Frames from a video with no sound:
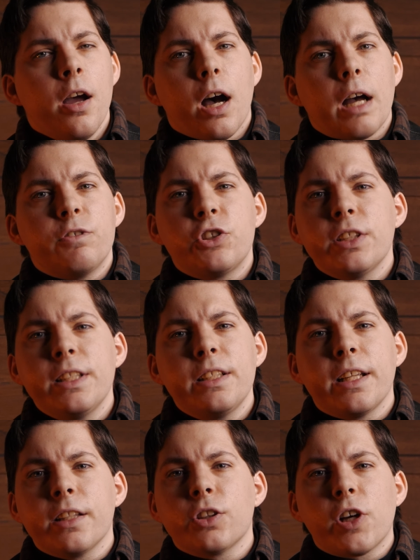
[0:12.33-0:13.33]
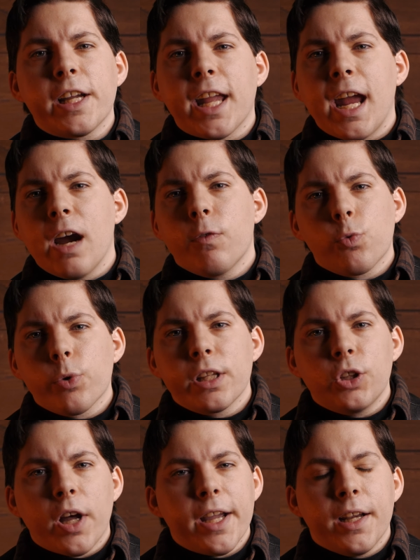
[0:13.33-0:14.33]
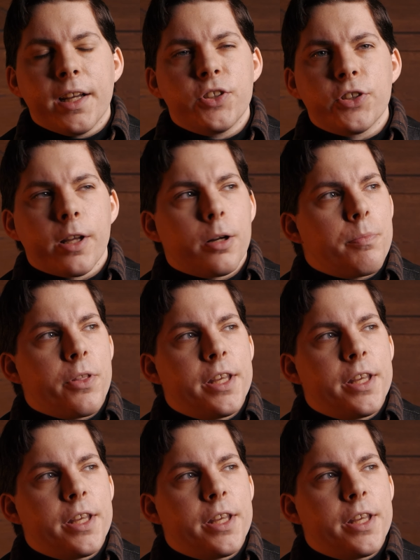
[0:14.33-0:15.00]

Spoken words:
I've seen in like every lighting setup,